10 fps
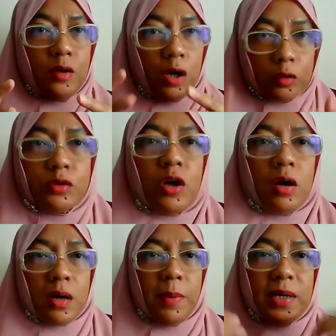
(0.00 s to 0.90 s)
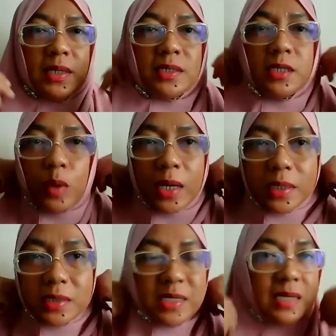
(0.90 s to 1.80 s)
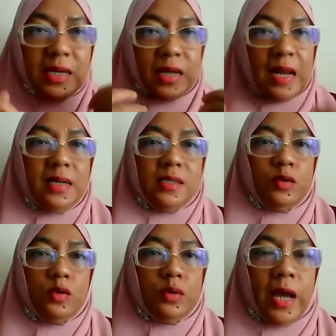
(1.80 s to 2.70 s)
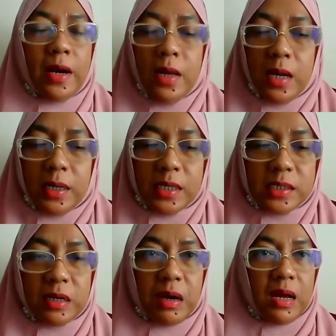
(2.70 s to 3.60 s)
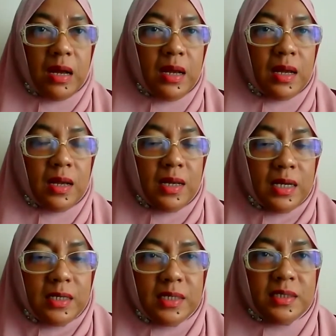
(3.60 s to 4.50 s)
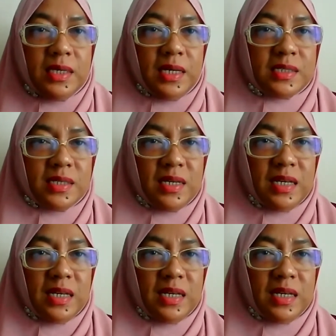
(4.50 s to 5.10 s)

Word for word: not to talk about this thing to others they, they tend to do that they say uh-huh these kids